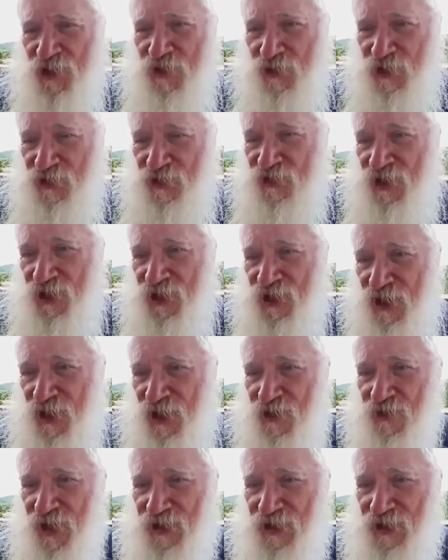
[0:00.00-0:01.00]
who was really a
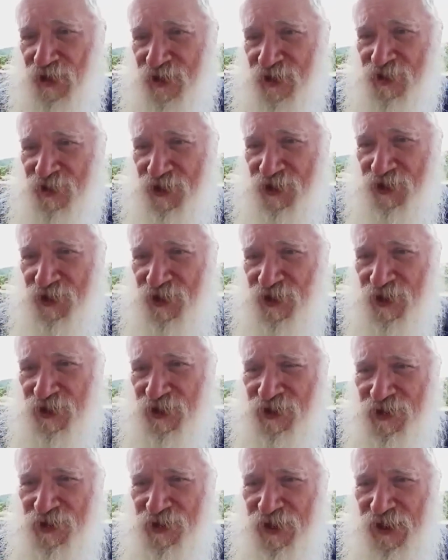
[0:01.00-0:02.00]
great teacher
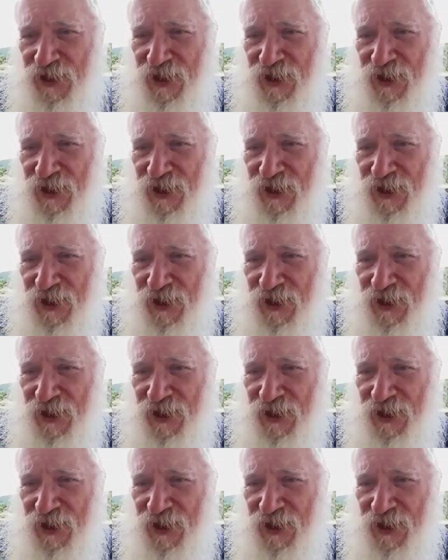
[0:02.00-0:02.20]
because